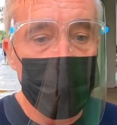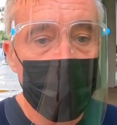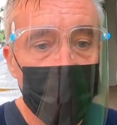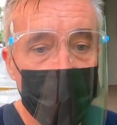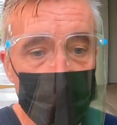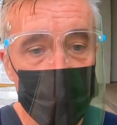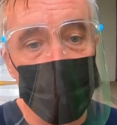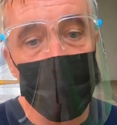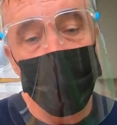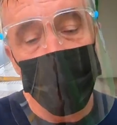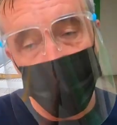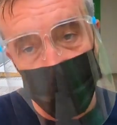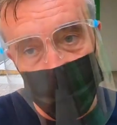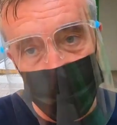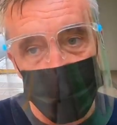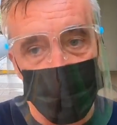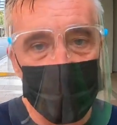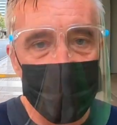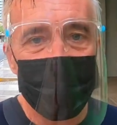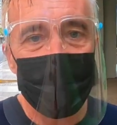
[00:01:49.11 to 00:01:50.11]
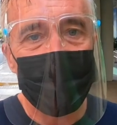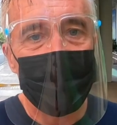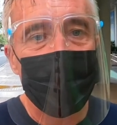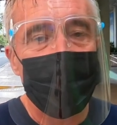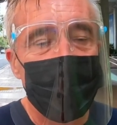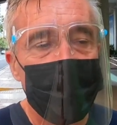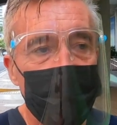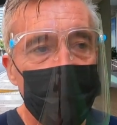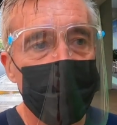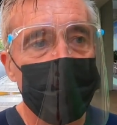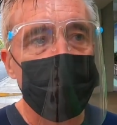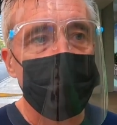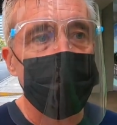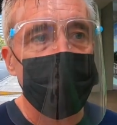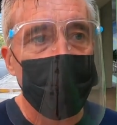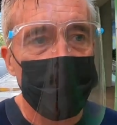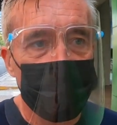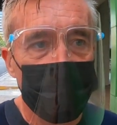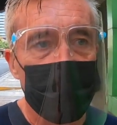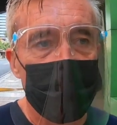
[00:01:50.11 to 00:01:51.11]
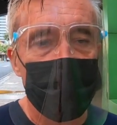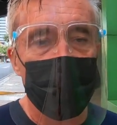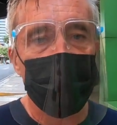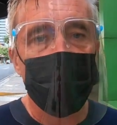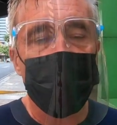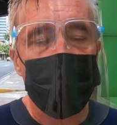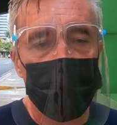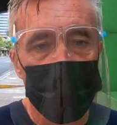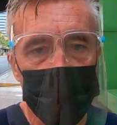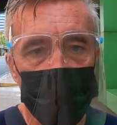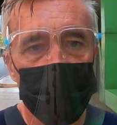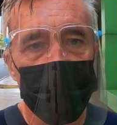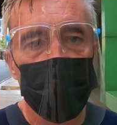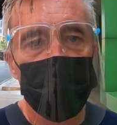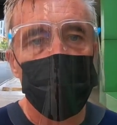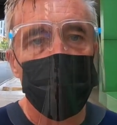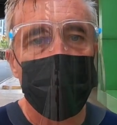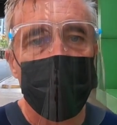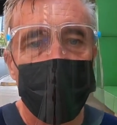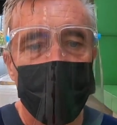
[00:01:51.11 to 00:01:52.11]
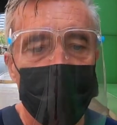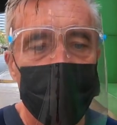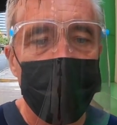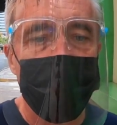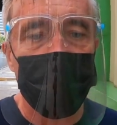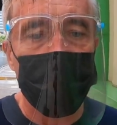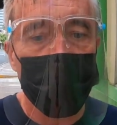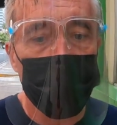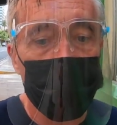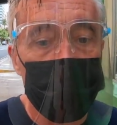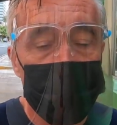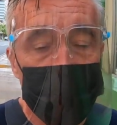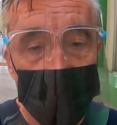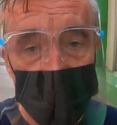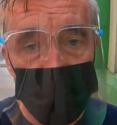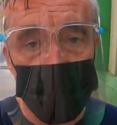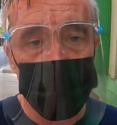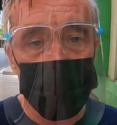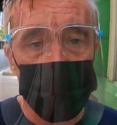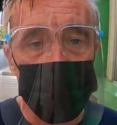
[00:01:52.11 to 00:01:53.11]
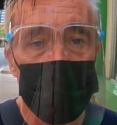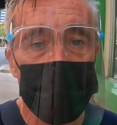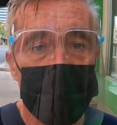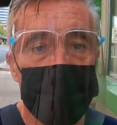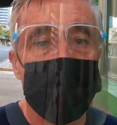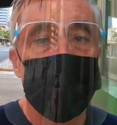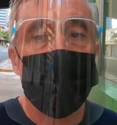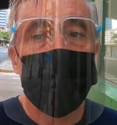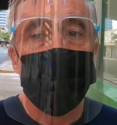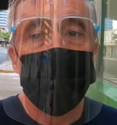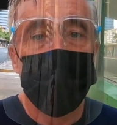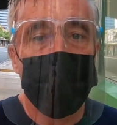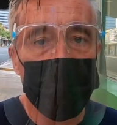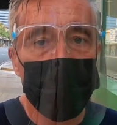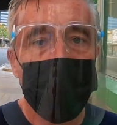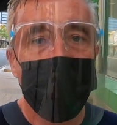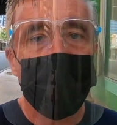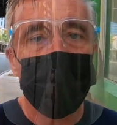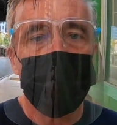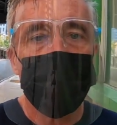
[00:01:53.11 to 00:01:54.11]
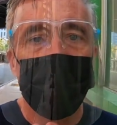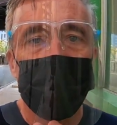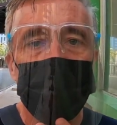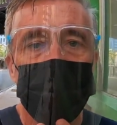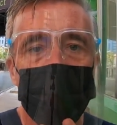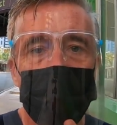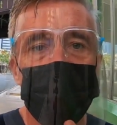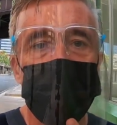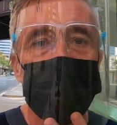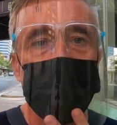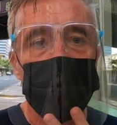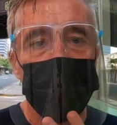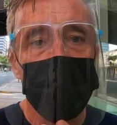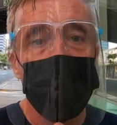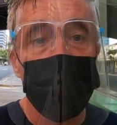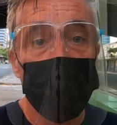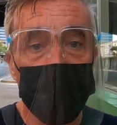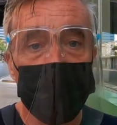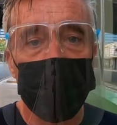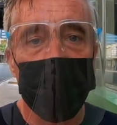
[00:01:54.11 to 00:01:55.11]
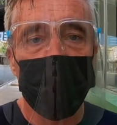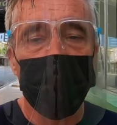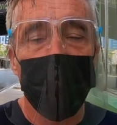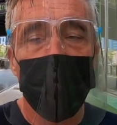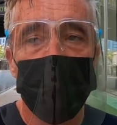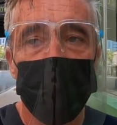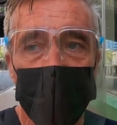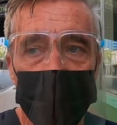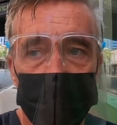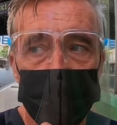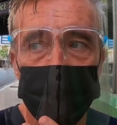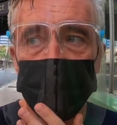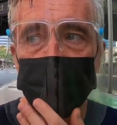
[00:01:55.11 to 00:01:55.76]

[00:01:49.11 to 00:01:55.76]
And of course, if there's a doctor's surgery in there or a dentist, you'll be able to access that too if they're open.